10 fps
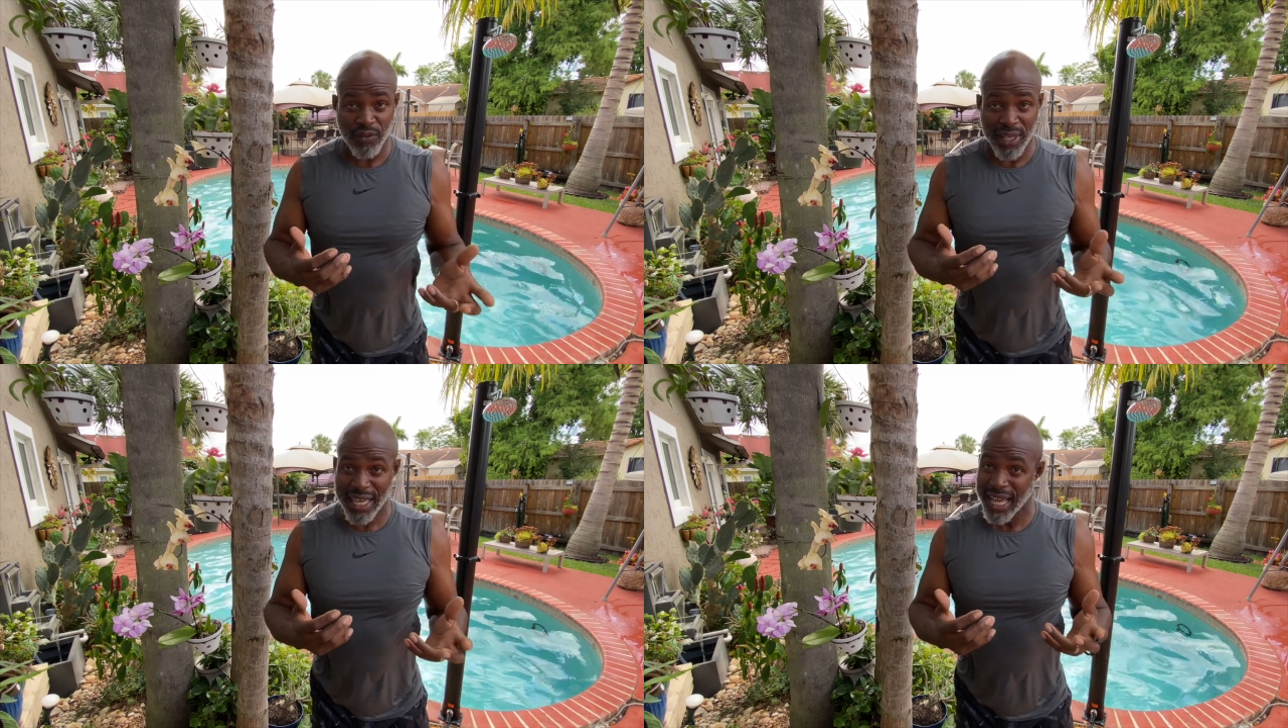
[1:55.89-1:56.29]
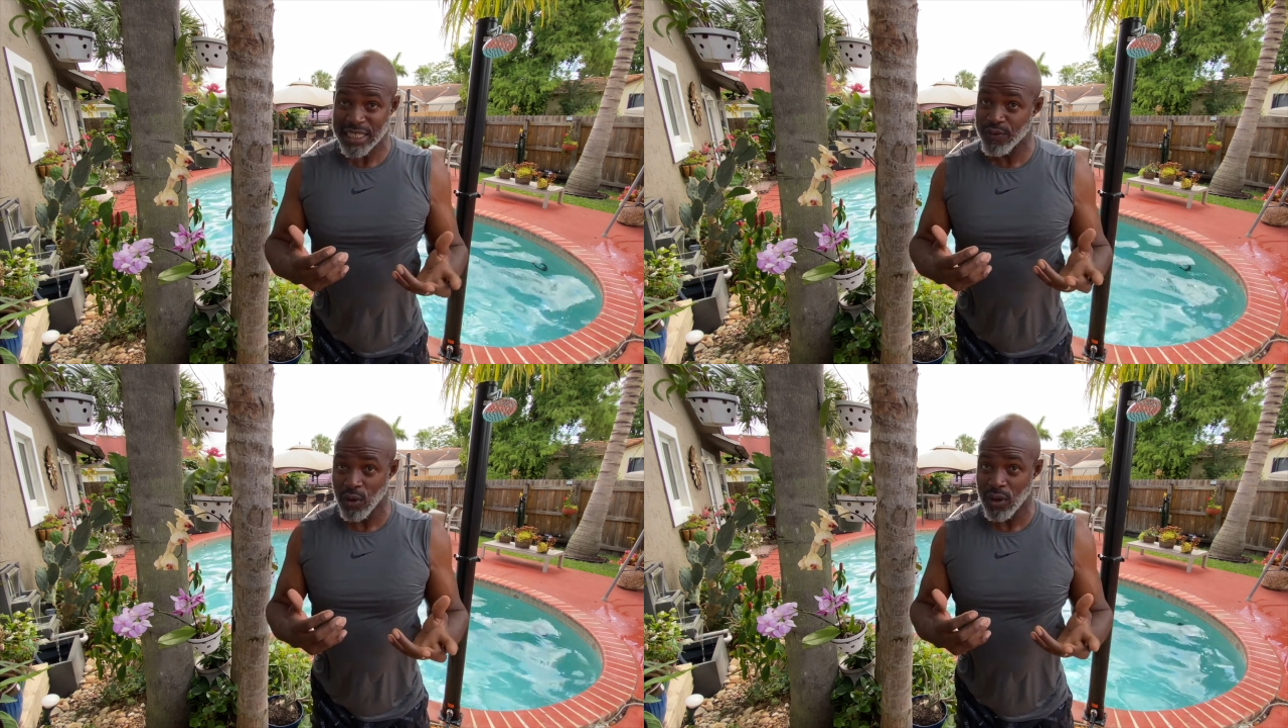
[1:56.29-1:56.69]
for
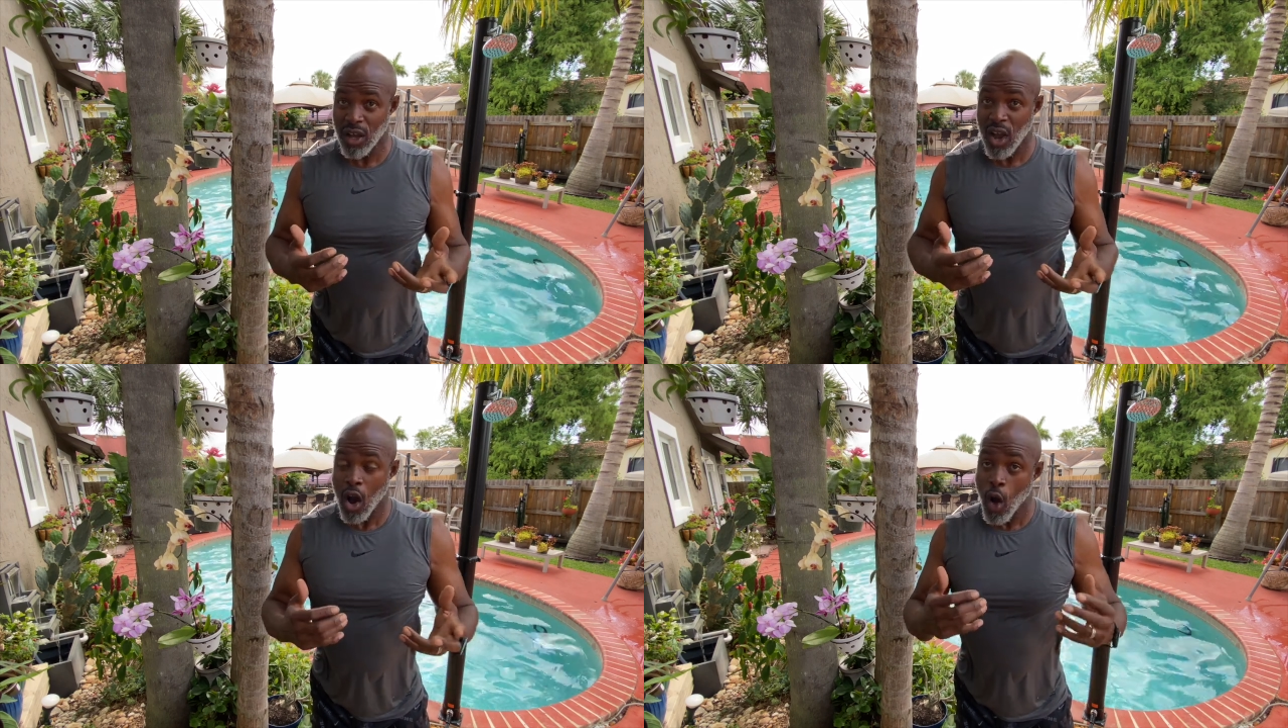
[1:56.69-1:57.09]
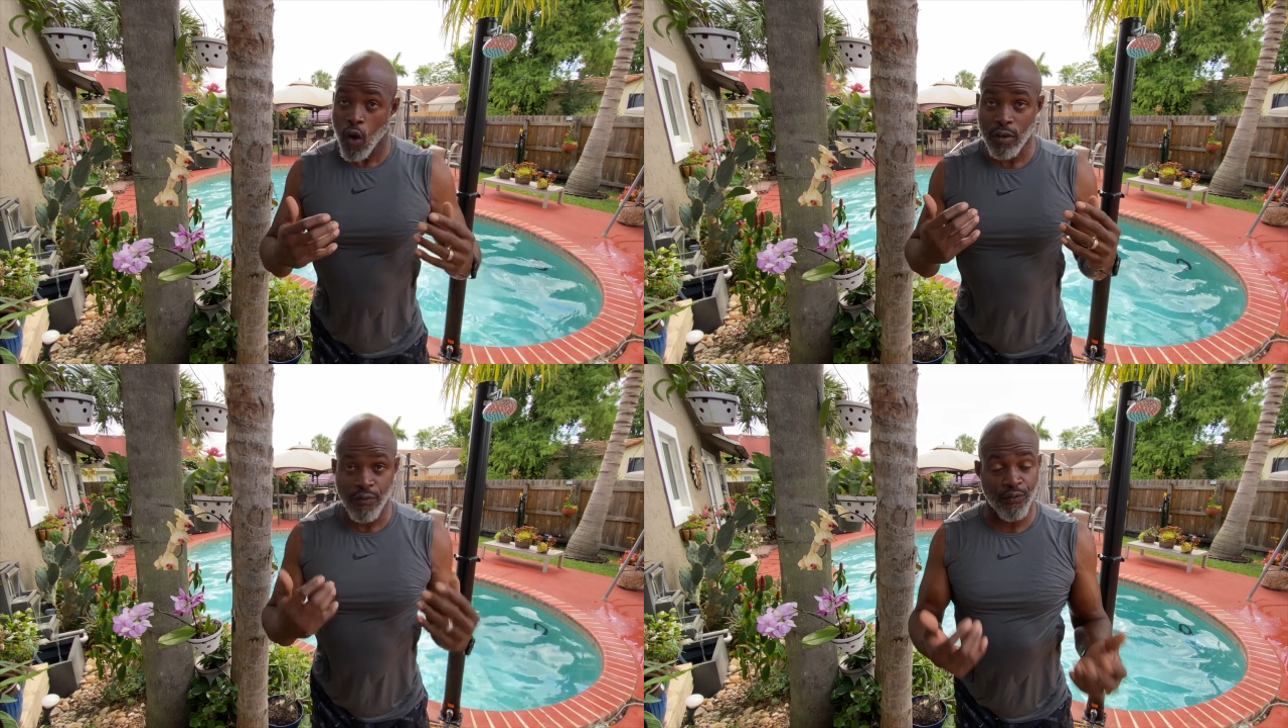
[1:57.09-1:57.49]
gas for
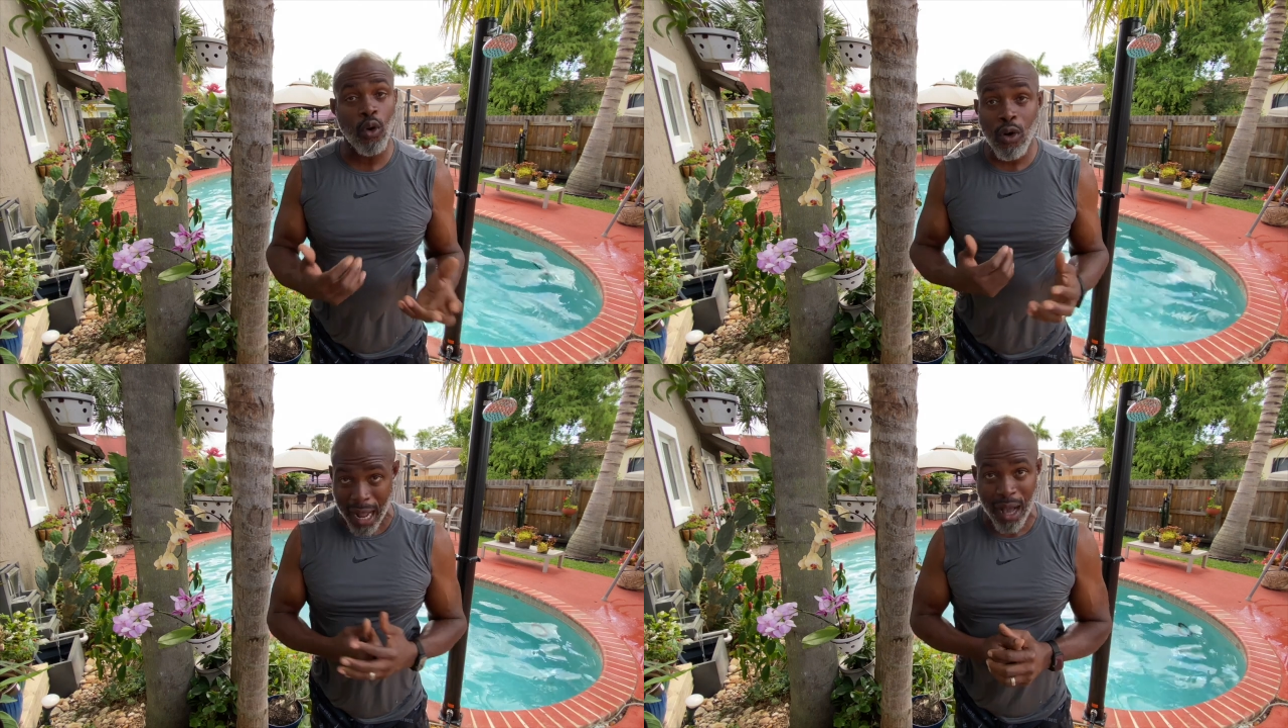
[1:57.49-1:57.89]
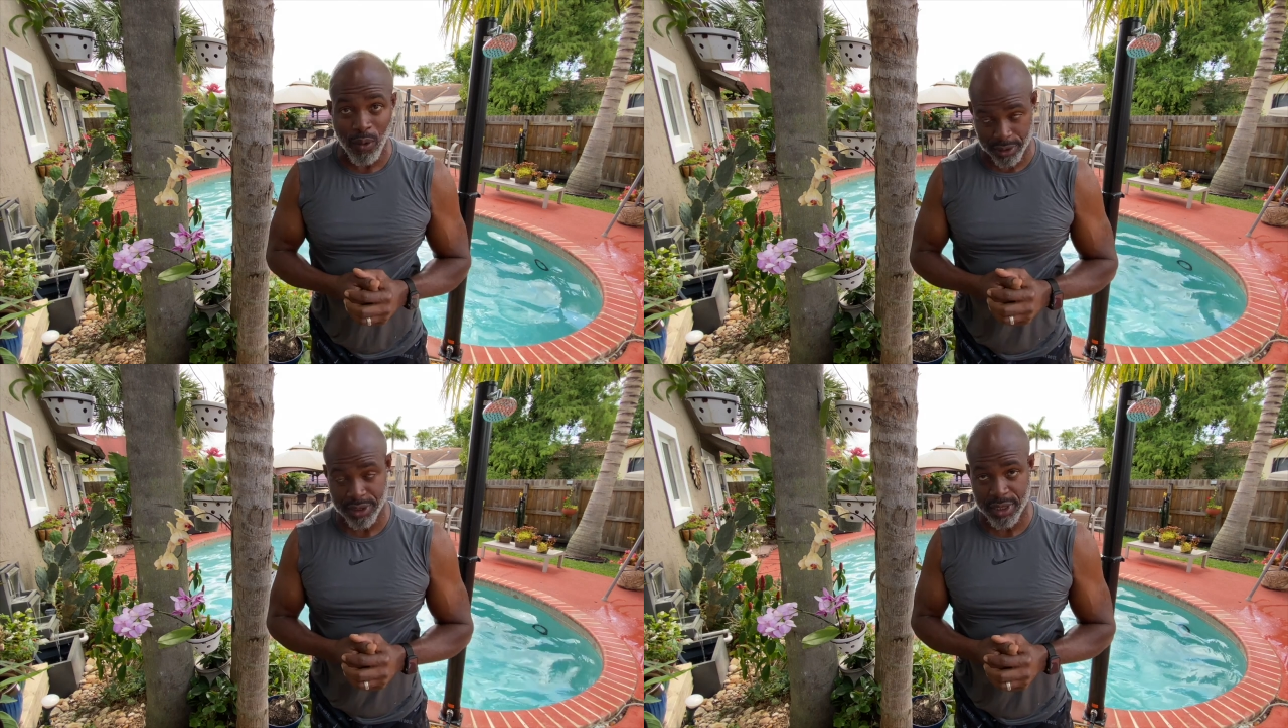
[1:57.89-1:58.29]
over four
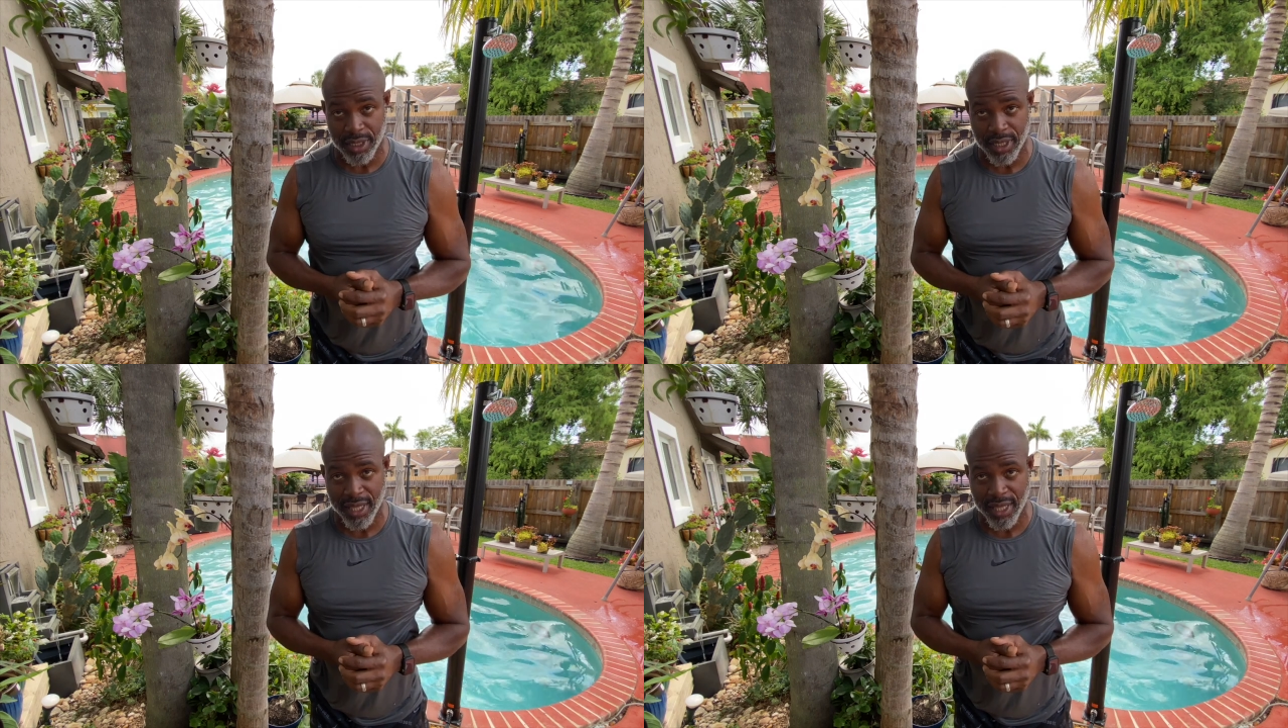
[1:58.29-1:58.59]
hours.